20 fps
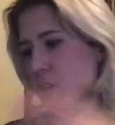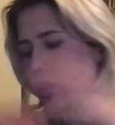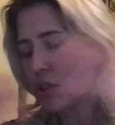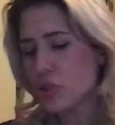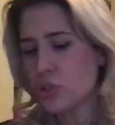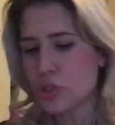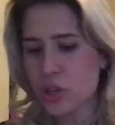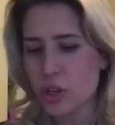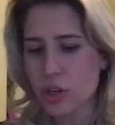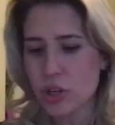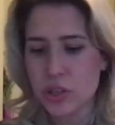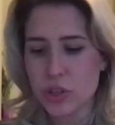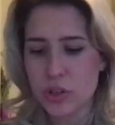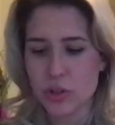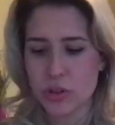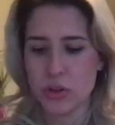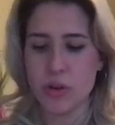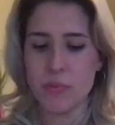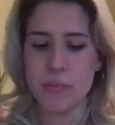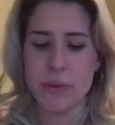sure, you could
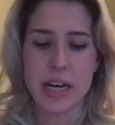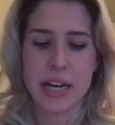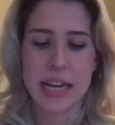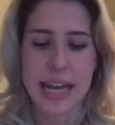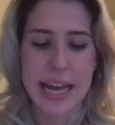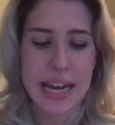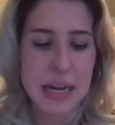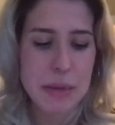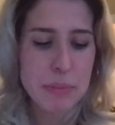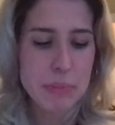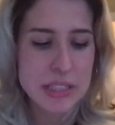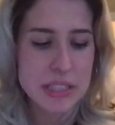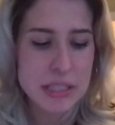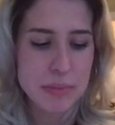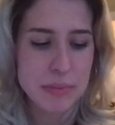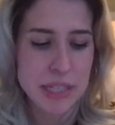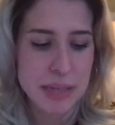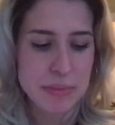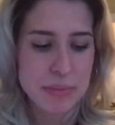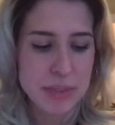throw money at it, but
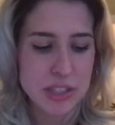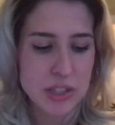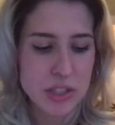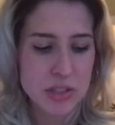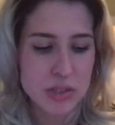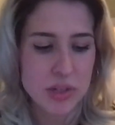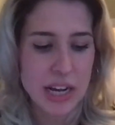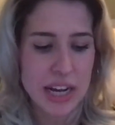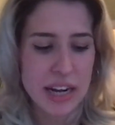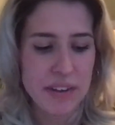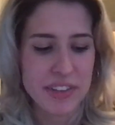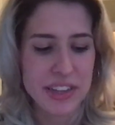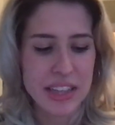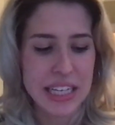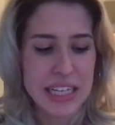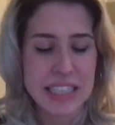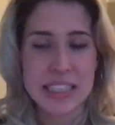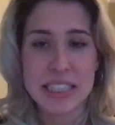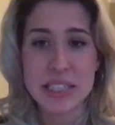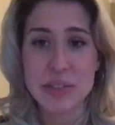sometimes it's also kind of a
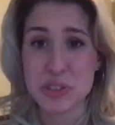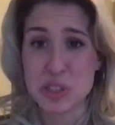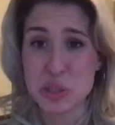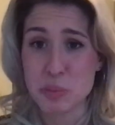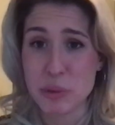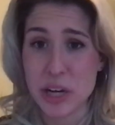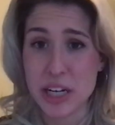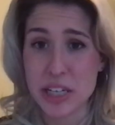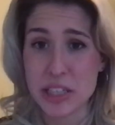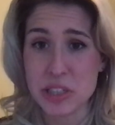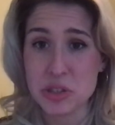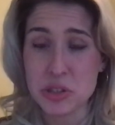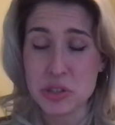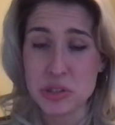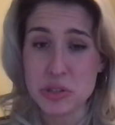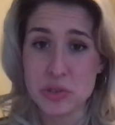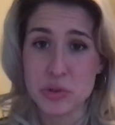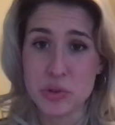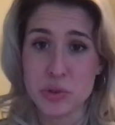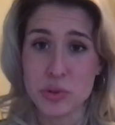lazy
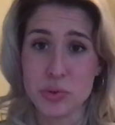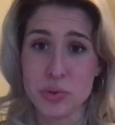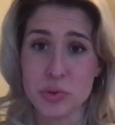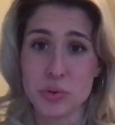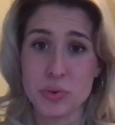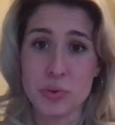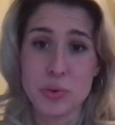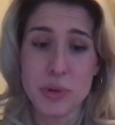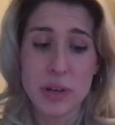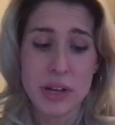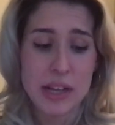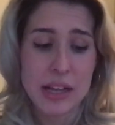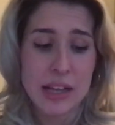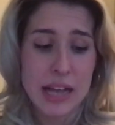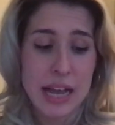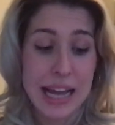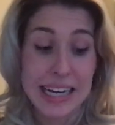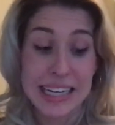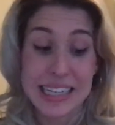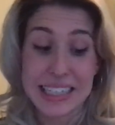response to
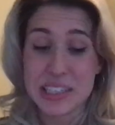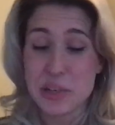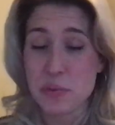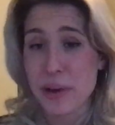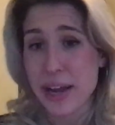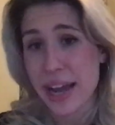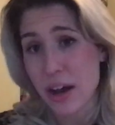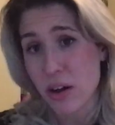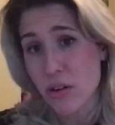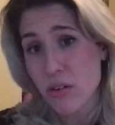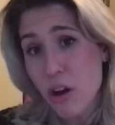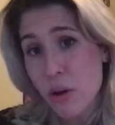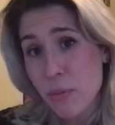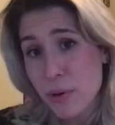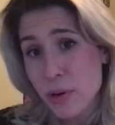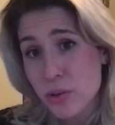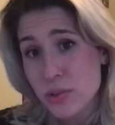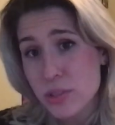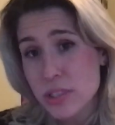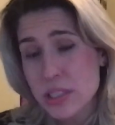an easy way out
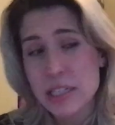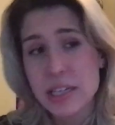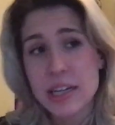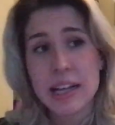almost.